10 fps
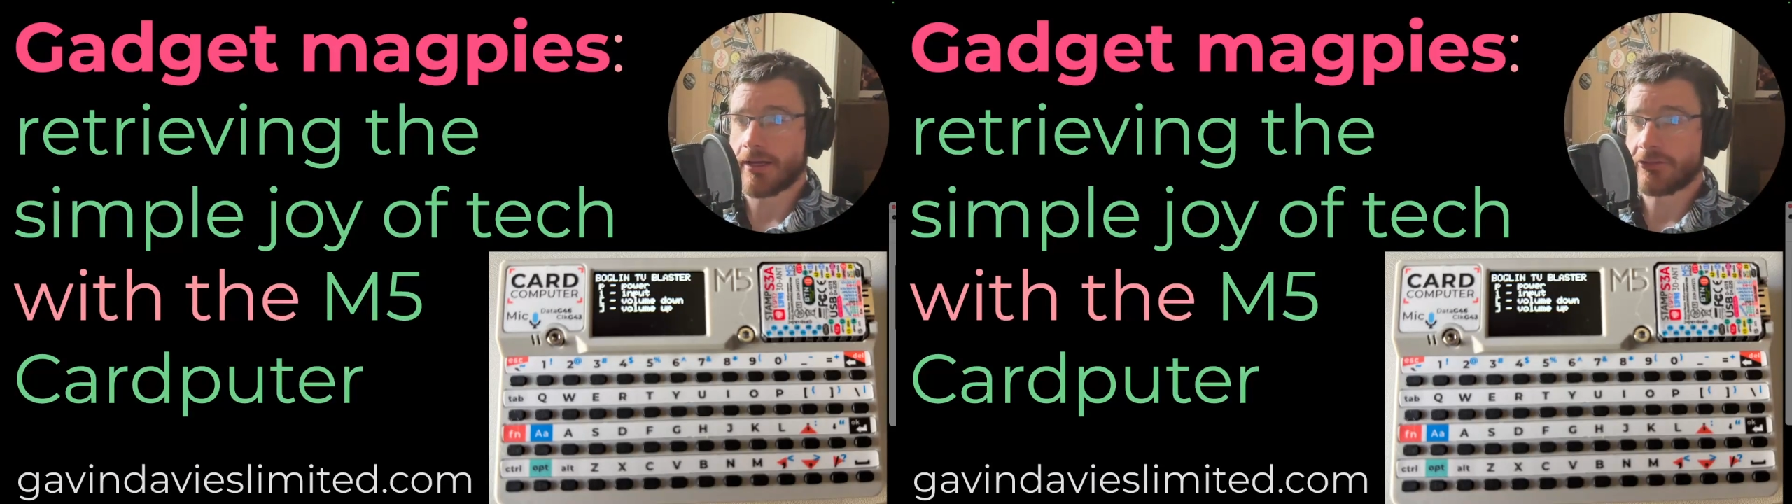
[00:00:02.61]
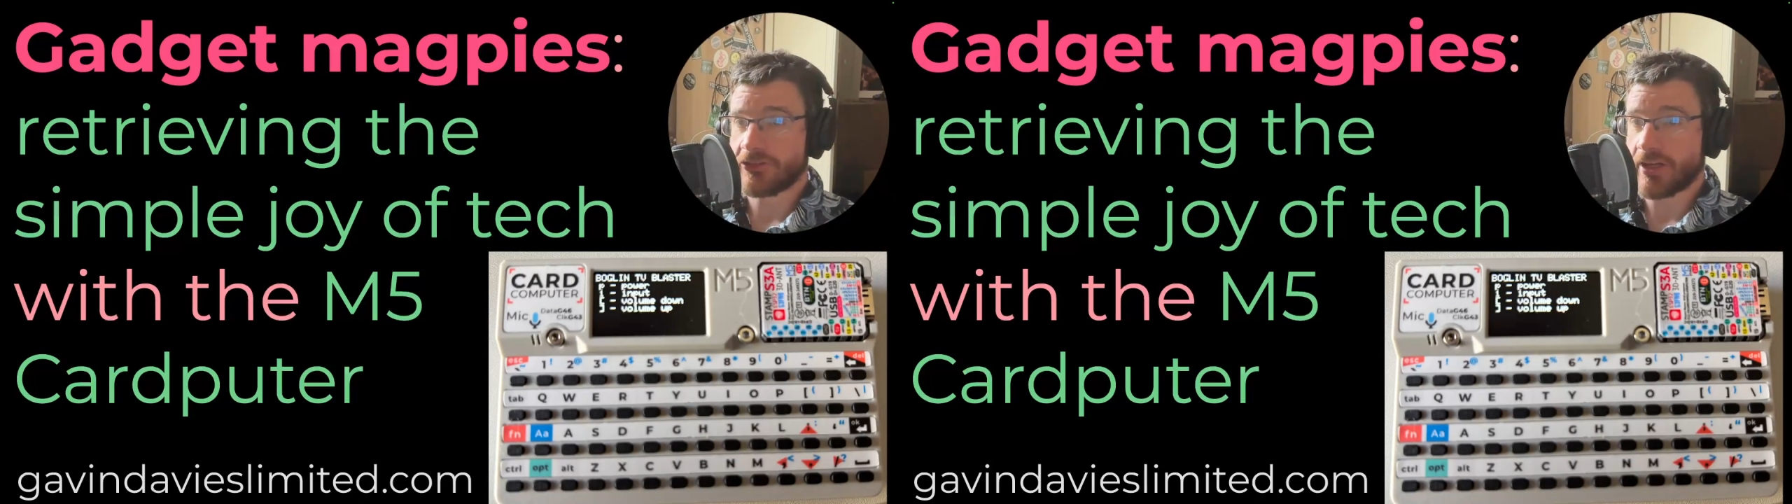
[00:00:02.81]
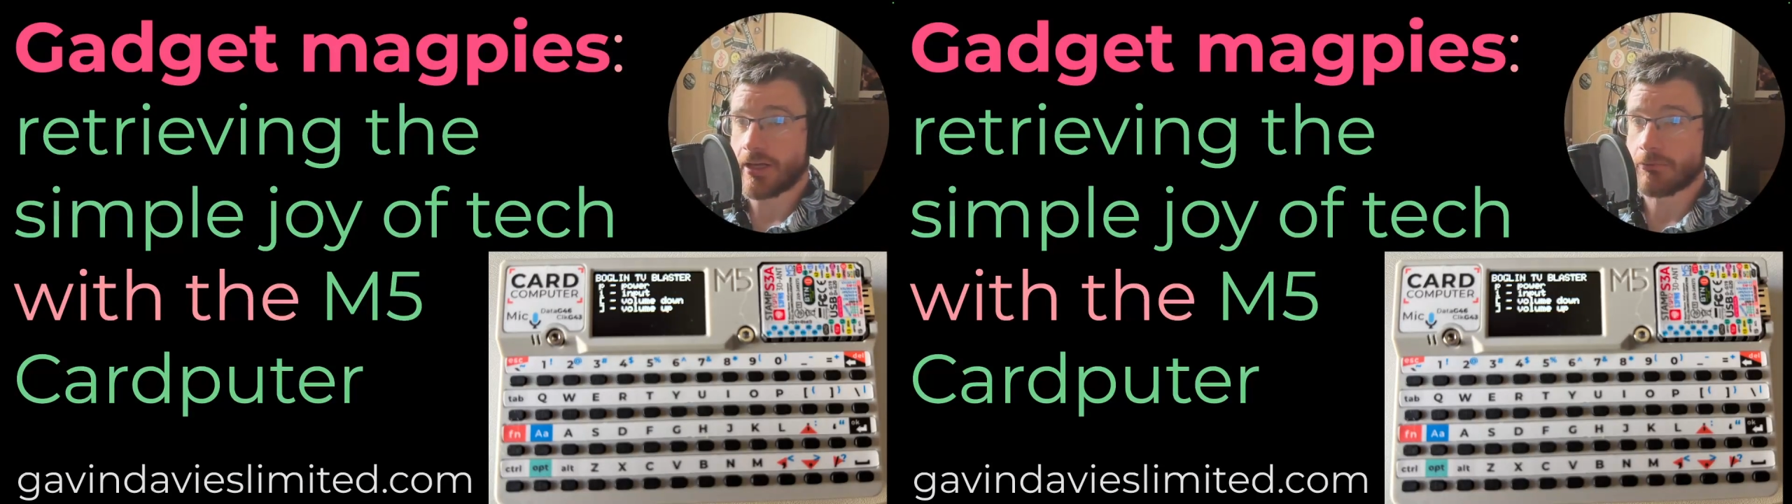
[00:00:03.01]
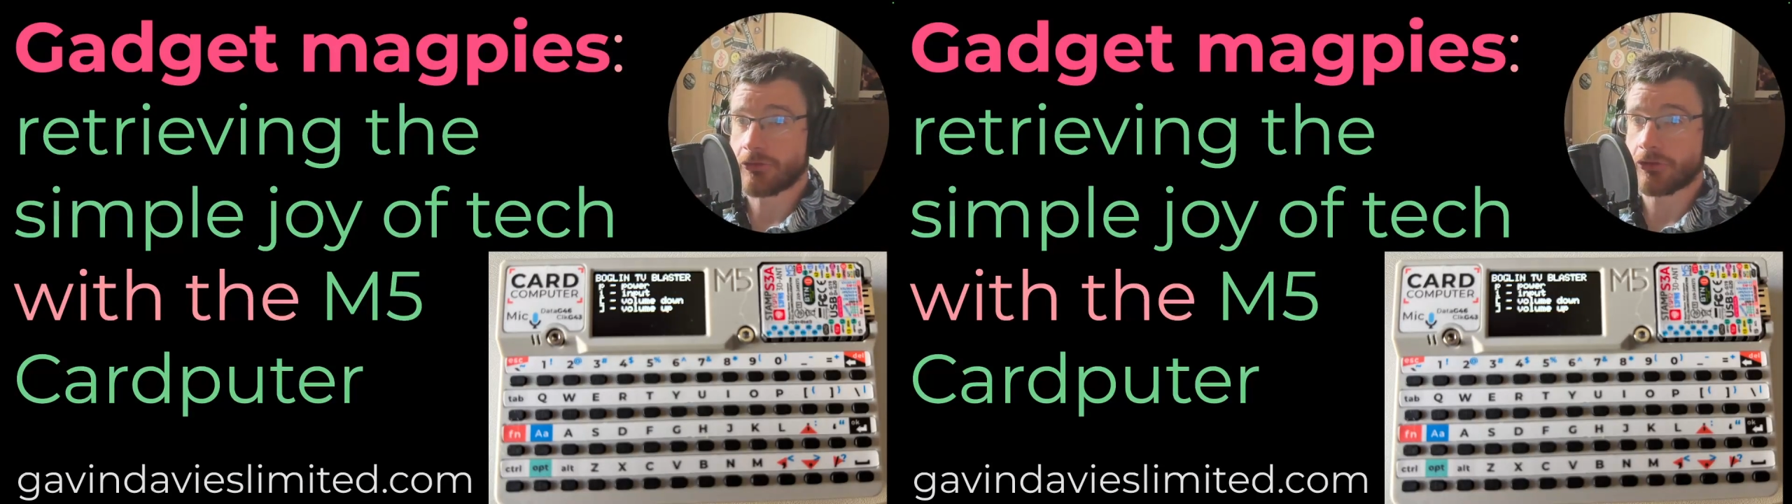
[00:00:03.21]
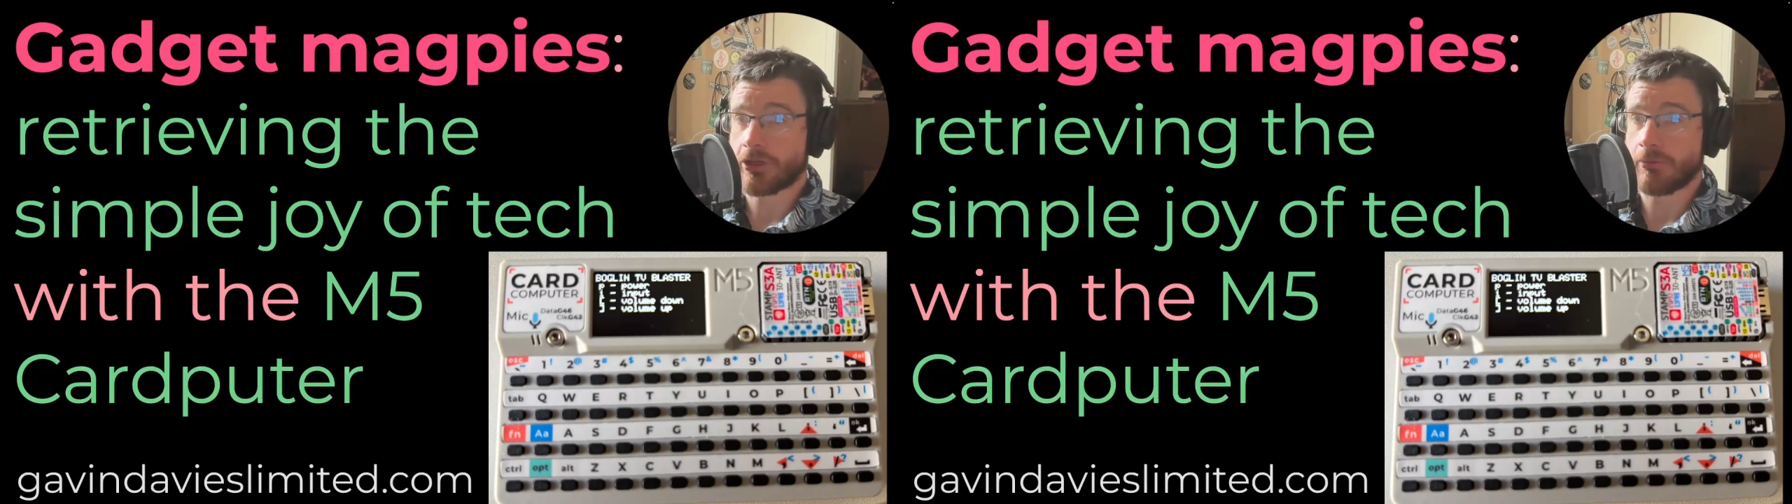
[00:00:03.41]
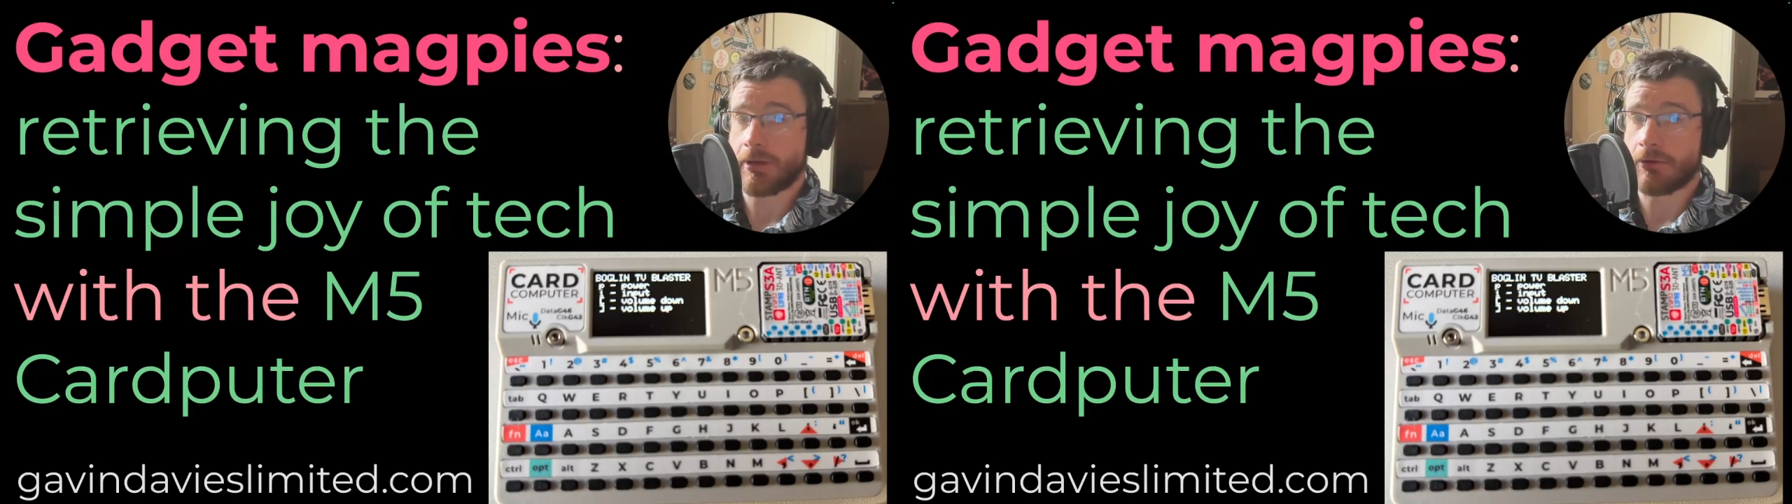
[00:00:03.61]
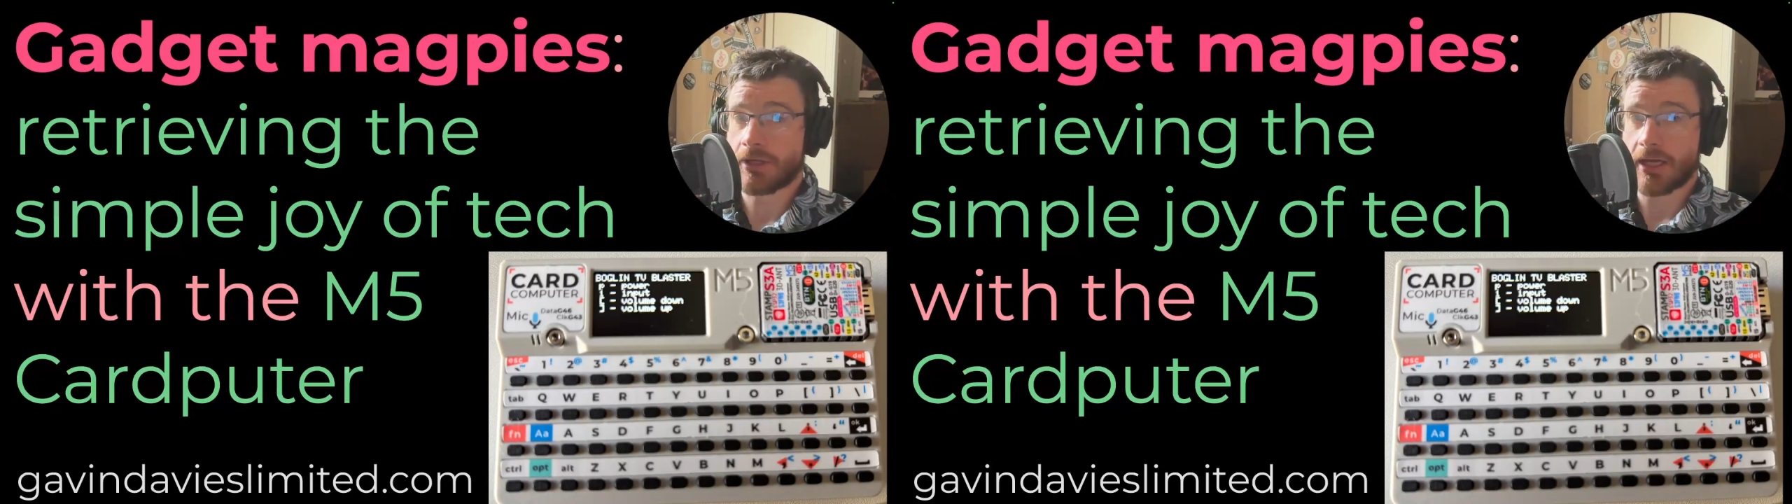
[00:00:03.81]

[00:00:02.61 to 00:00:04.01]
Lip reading: Today I'm talking about